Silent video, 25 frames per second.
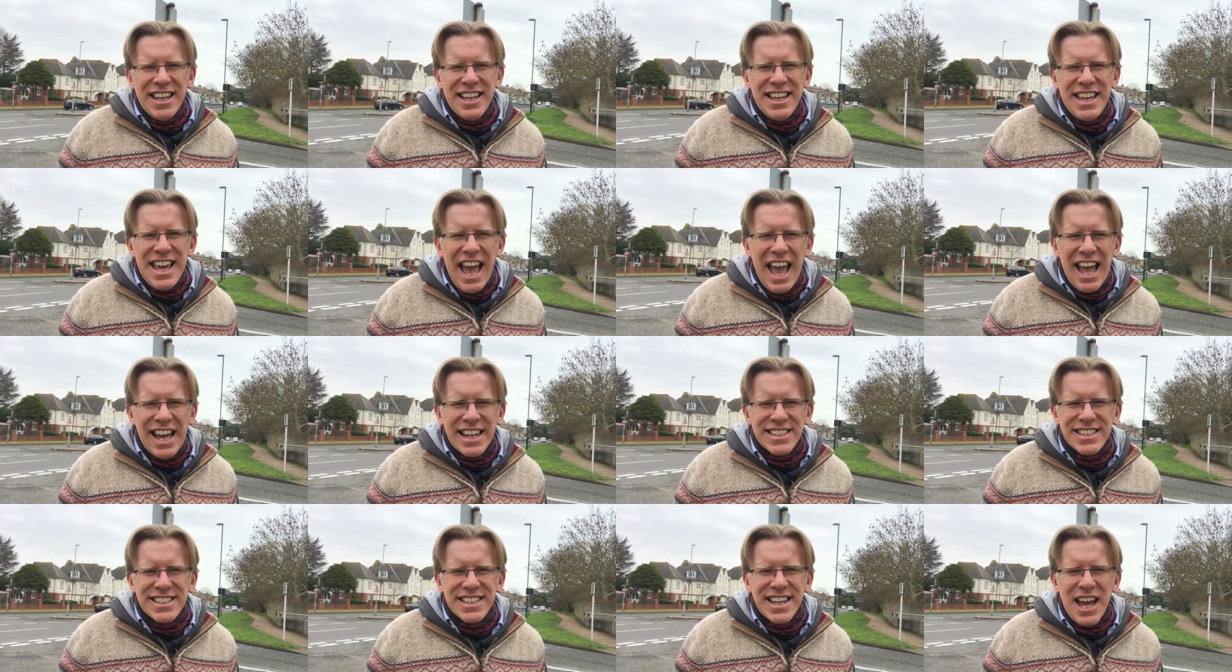
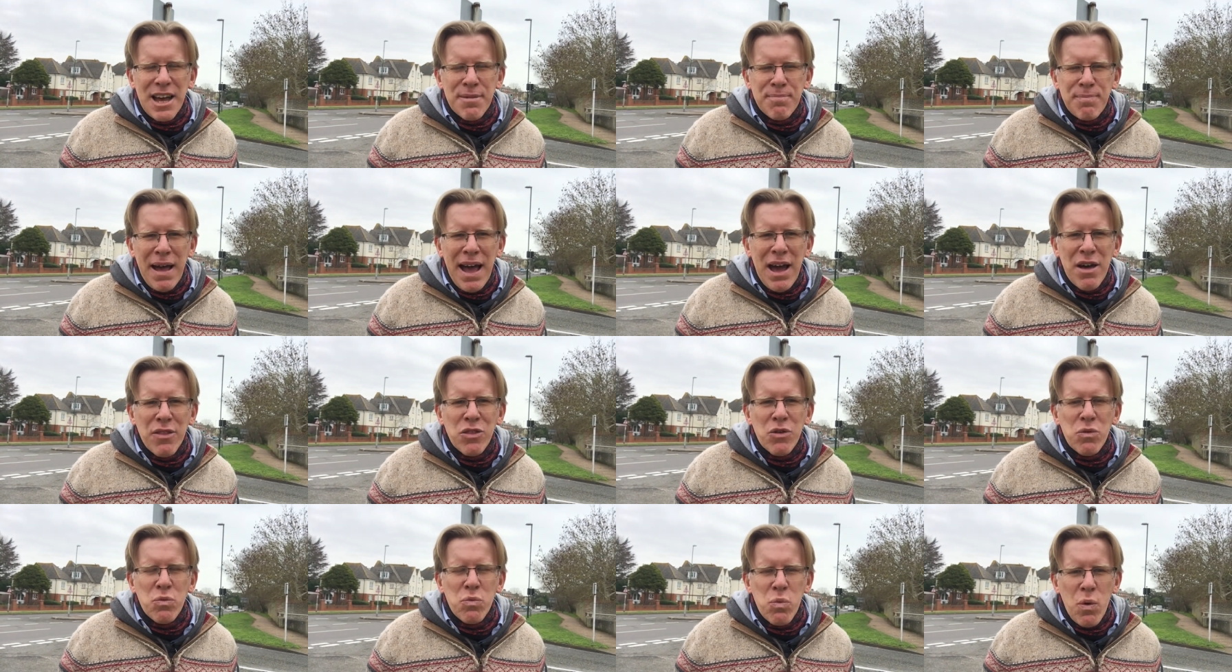yet
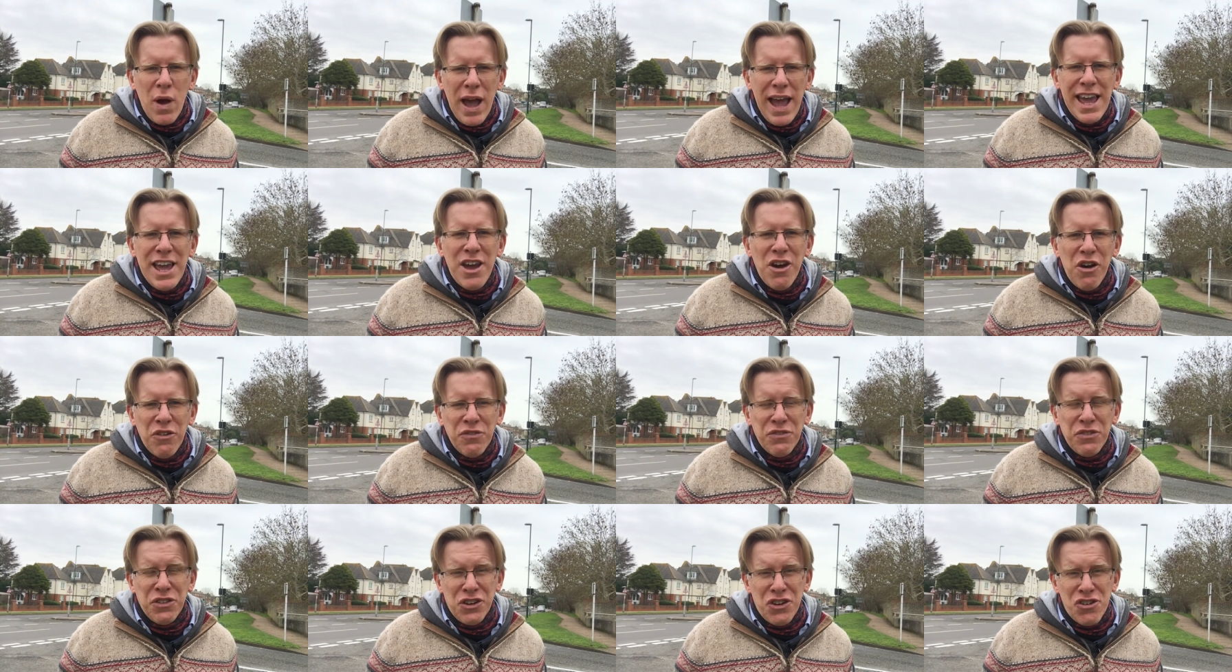about the way
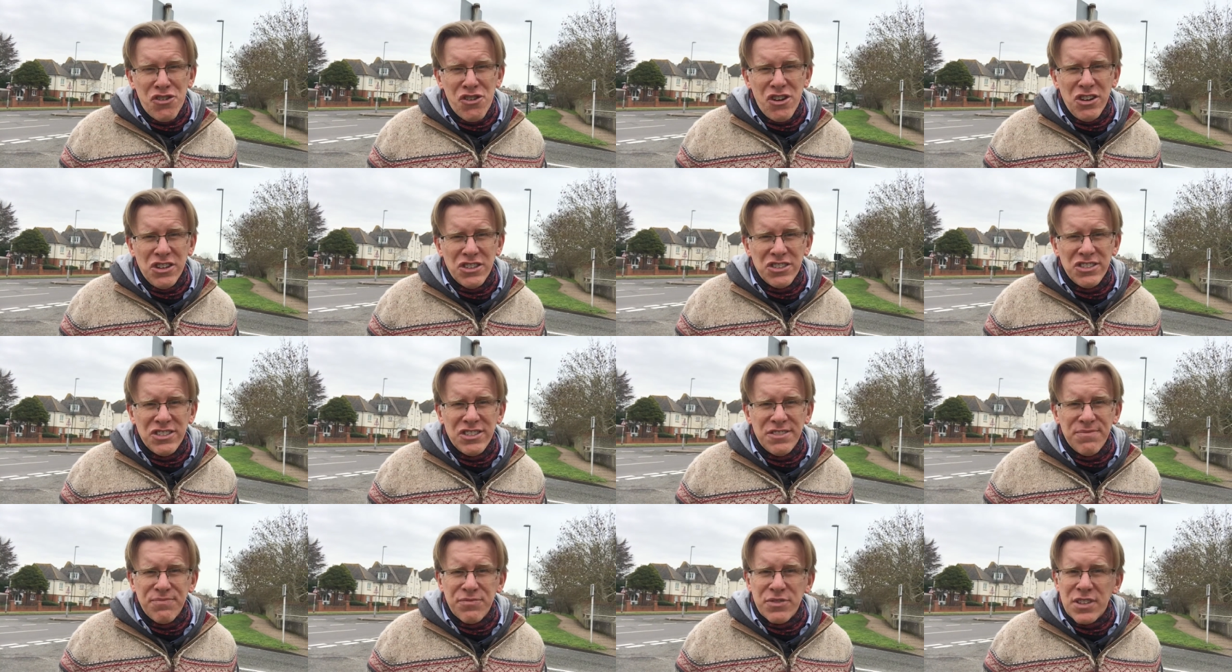of the
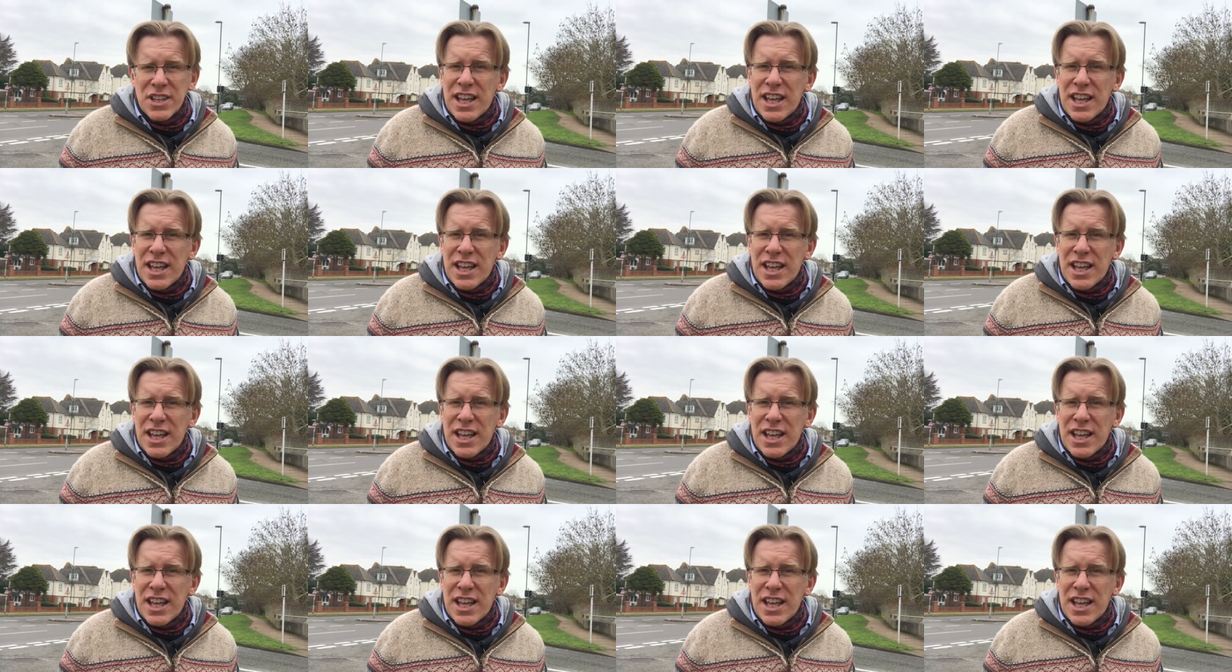cross.